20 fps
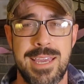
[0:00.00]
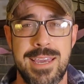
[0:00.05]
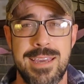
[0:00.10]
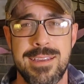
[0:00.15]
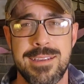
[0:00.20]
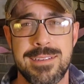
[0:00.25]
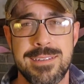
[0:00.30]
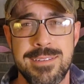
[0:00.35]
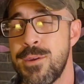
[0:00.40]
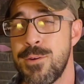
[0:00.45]

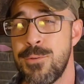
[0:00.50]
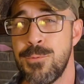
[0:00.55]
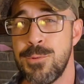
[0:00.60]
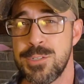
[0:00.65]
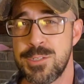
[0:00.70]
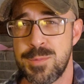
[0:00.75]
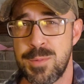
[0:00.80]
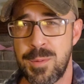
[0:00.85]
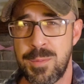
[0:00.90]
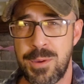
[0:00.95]
Act,
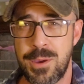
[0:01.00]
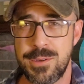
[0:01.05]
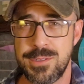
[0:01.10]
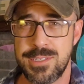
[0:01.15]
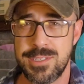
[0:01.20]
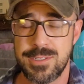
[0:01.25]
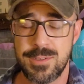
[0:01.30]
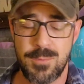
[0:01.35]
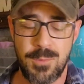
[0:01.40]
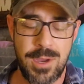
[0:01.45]
which
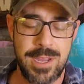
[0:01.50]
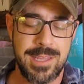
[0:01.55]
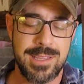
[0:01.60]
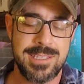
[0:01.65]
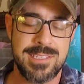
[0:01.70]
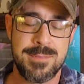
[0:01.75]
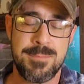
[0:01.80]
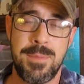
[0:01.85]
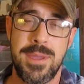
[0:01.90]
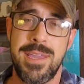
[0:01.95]
proposes a
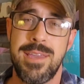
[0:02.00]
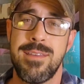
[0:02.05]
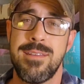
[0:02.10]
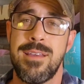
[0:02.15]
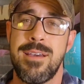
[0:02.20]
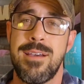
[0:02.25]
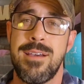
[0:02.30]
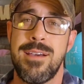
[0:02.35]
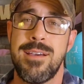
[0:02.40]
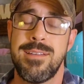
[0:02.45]
whitelist ban
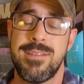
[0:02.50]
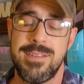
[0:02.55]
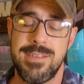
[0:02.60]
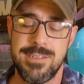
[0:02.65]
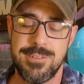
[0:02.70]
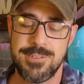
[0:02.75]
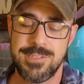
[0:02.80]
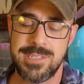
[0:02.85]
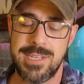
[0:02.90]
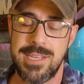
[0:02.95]
on
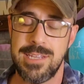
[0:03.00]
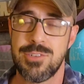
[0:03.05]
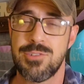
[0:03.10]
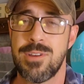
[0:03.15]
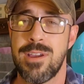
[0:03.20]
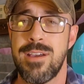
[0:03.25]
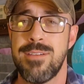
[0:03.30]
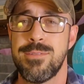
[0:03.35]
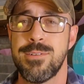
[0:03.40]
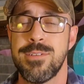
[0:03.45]
interstate
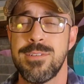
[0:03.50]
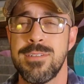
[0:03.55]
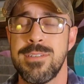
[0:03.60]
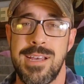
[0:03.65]
travel,